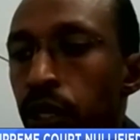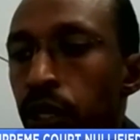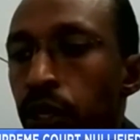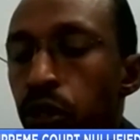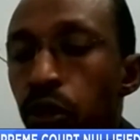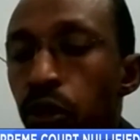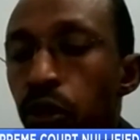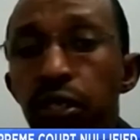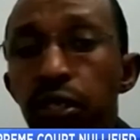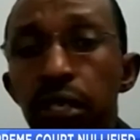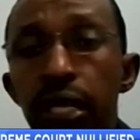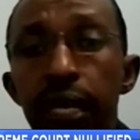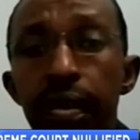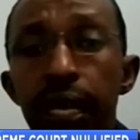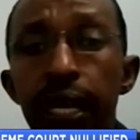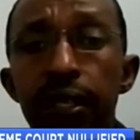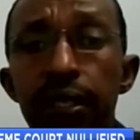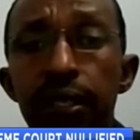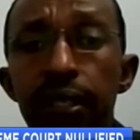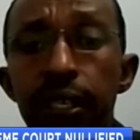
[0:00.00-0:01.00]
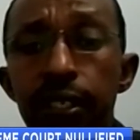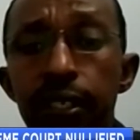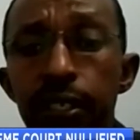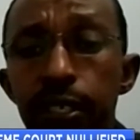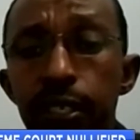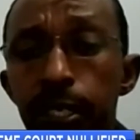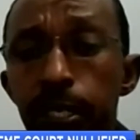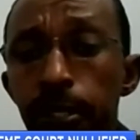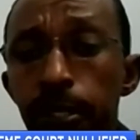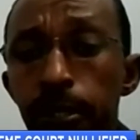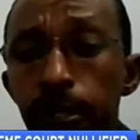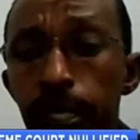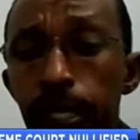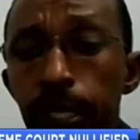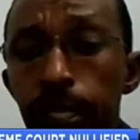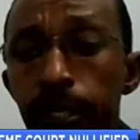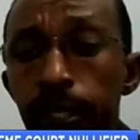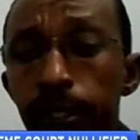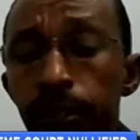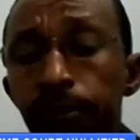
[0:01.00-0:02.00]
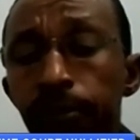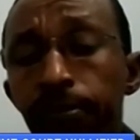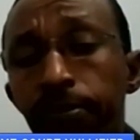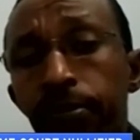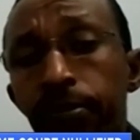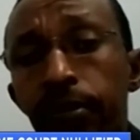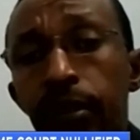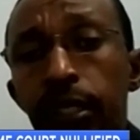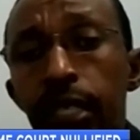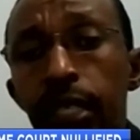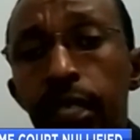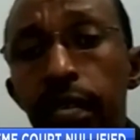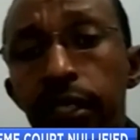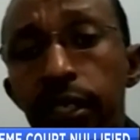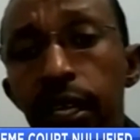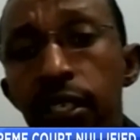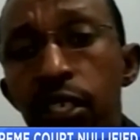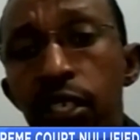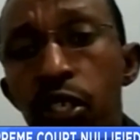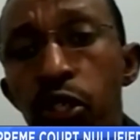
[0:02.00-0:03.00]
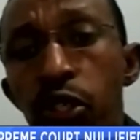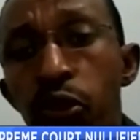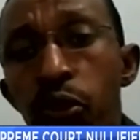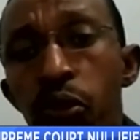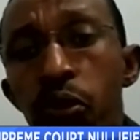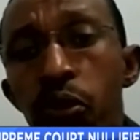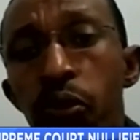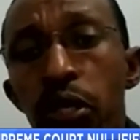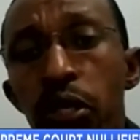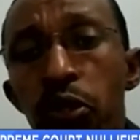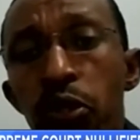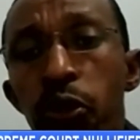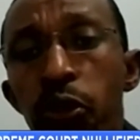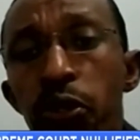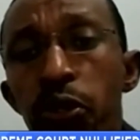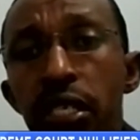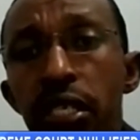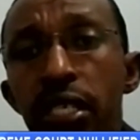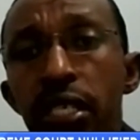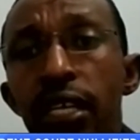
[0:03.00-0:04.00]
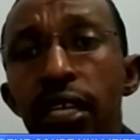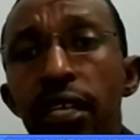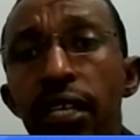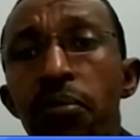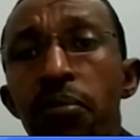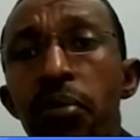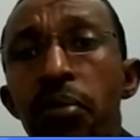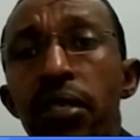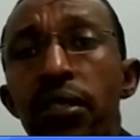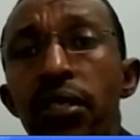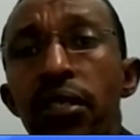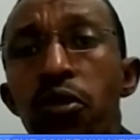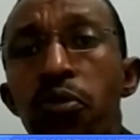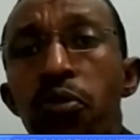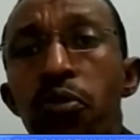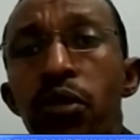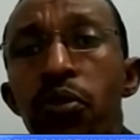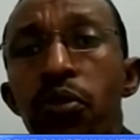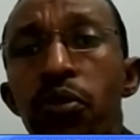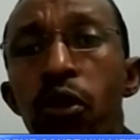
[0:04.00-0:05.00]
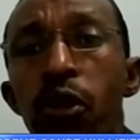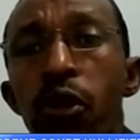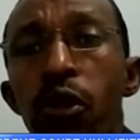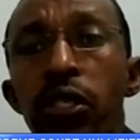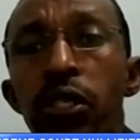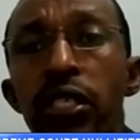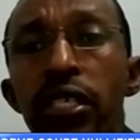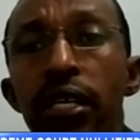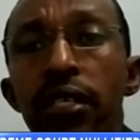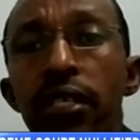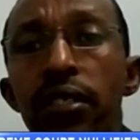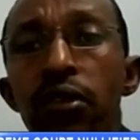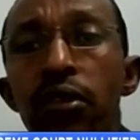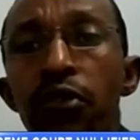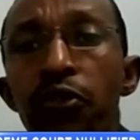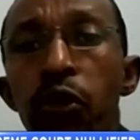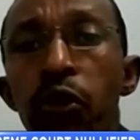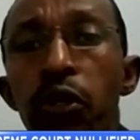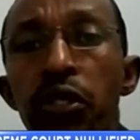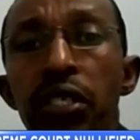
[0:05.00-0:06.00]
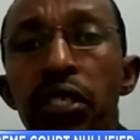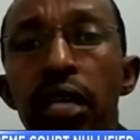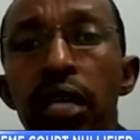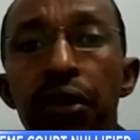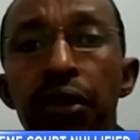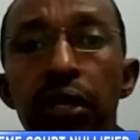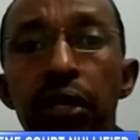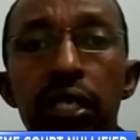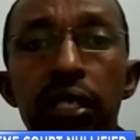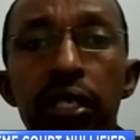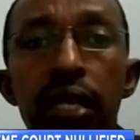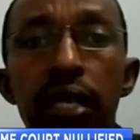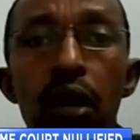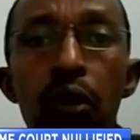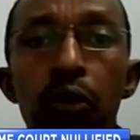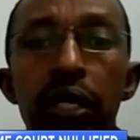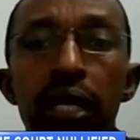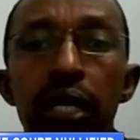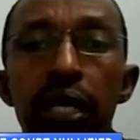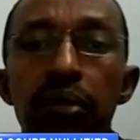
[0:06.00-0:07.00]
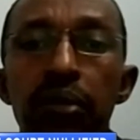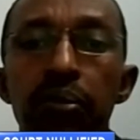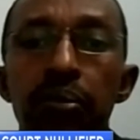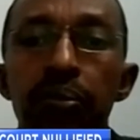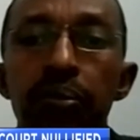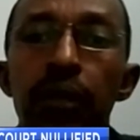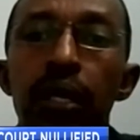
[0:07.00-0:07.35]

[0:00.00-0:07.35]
So it's glad that such an issue was considered by the Supreme Court and, of course, directed how we can